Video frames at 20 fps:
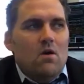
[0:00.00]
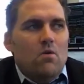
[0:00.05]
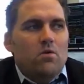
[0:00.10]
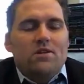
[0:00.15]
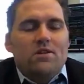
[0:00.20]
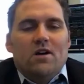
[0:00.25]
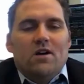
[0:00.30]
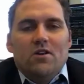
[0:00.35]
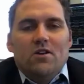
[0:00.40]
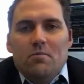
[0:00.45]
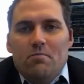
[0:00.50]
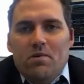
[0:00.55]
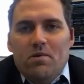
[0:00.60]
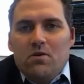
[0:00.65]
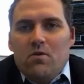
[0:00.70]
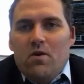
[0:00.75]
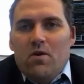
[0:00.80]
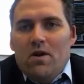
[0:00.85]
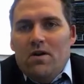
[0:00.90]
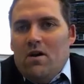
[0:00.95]
with all the
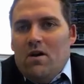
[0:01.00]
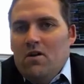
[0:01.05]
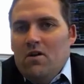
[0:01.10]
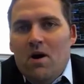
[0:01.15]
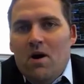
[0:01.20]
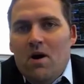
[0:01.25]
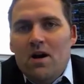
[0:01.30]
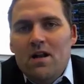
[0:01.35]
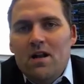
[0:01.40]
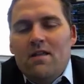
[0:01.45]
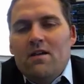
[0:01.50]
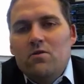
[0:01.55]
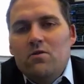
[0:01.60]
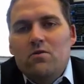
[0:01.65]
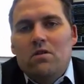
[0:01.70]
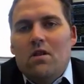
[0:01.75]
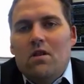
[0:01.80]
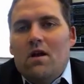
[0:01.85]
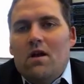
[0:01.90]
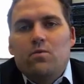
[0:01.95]
Bitcoin, all the money that you
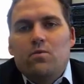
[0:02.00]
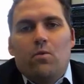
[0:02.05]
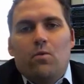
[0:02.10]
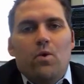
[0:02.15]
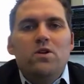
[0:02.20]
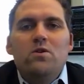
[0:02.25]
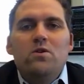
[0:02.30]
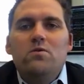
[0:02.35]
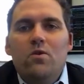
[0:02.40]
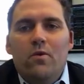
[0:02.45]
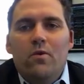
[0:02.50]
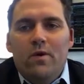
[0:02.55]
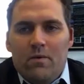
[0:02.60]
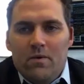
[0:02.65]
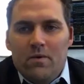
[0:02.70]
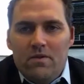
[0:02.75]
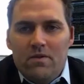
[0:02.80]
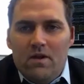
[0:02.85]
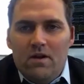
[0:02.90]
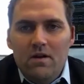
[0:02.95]
collect, what are you doing
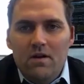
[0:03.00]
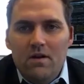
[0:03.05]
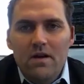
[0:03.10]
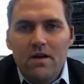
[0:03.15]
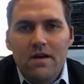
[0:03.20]
with it?